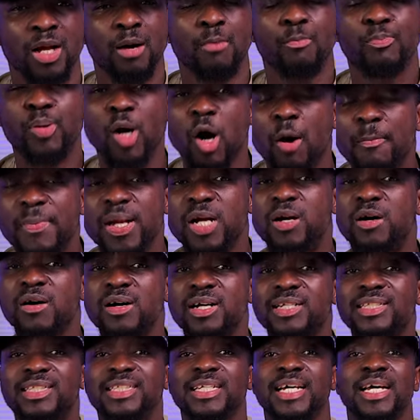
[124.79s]
Bro,
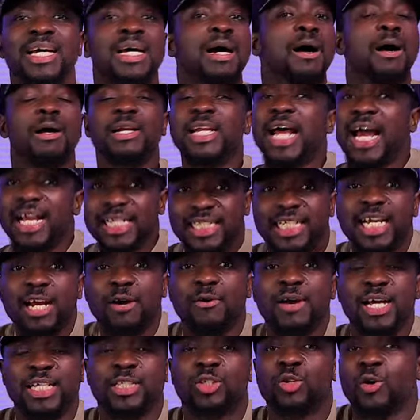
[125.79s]
because
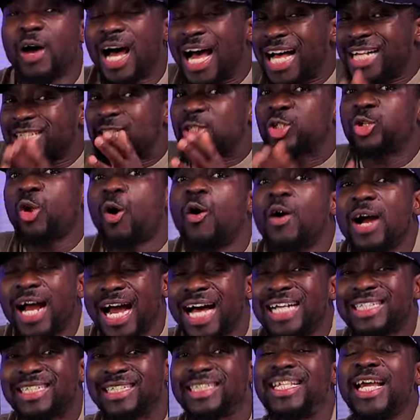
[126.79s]
Nigerians, no, as long
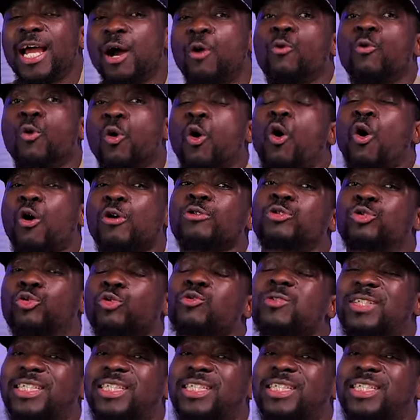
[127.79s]
as they will also